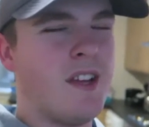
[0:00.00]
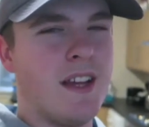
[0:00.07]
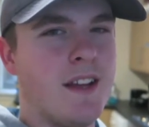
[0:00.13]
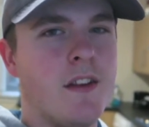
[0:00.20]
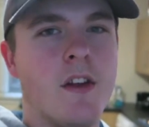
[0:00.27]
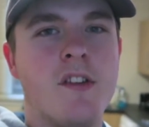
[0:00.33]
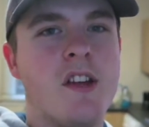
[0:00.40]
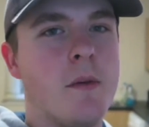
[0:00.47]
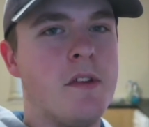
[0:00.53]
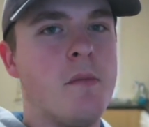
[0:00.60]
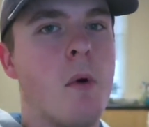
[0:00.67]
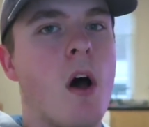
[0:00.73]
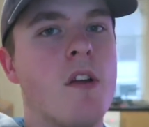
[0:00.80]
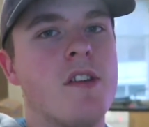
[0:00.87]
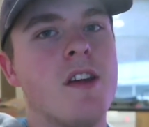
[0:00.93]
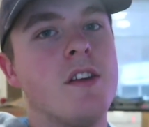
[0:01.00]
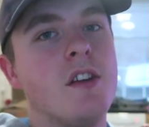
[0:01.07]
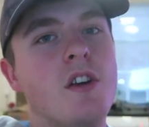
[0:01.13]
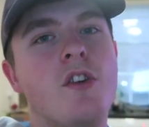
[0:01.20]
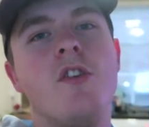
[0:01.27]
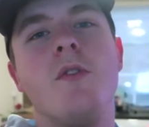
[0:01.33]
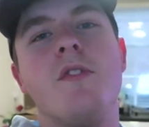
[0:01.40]
seen the Tipsy Bartender
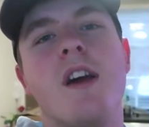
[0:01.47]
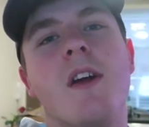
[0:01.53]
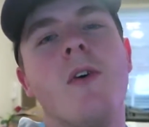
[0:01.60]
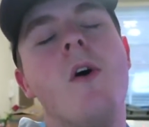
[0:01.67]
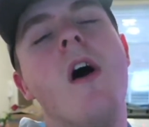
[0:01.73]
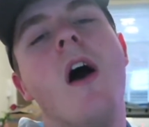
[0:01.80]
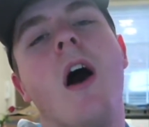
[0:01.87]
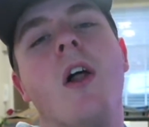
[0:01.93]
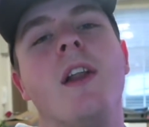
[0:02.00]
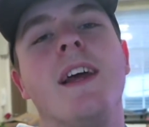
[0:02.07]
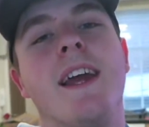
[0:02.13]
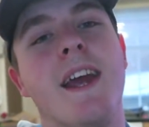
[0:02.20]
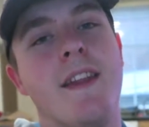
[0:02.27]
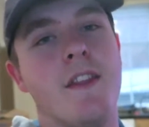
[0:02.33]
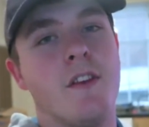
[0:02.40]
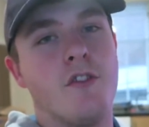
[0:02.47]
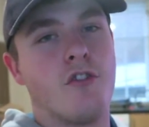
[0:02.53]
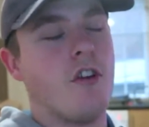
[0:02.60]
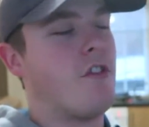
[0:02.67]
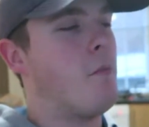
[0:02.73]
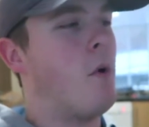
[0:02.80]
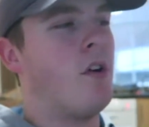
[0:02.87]
YouTube channel, I'll link it in the
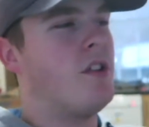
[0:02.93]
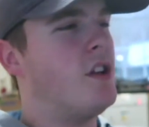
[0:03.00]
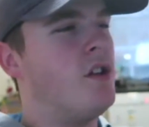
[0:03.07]
description box.